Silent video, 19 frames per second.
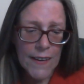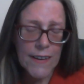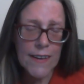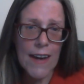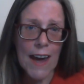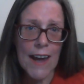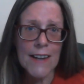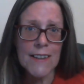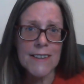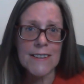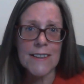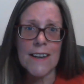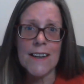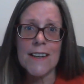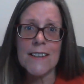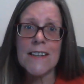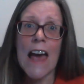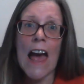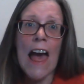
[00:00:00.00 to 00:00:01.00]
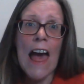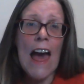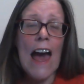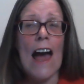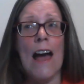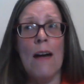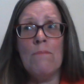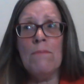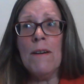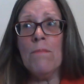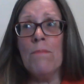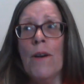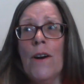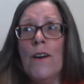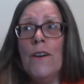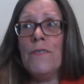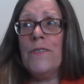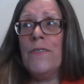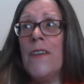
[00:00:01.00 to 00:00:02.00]
Cancer's happy
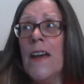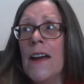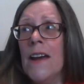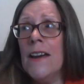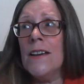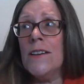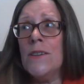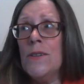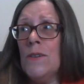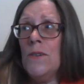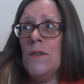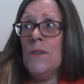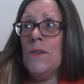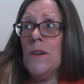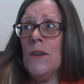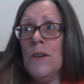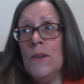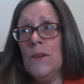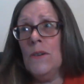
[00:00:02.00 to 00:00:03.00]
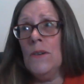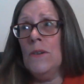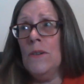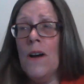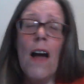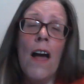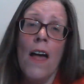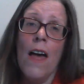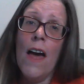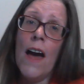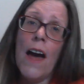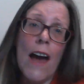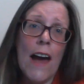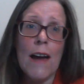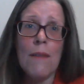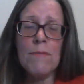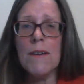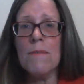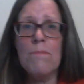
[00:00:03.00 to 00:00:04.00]
birthday to you.
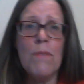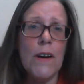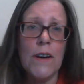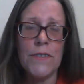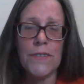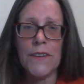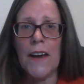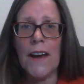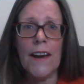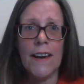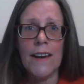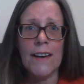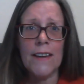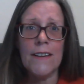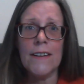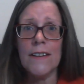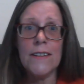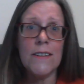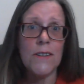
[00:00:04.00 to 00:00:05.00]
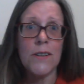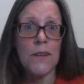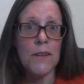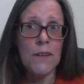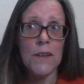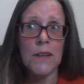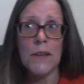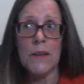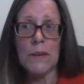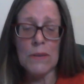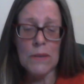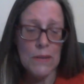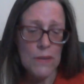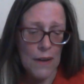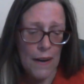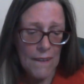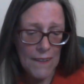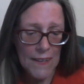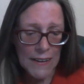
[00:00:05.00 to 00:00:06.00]
Happy birthday to
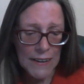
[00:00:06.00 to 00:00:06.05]
you.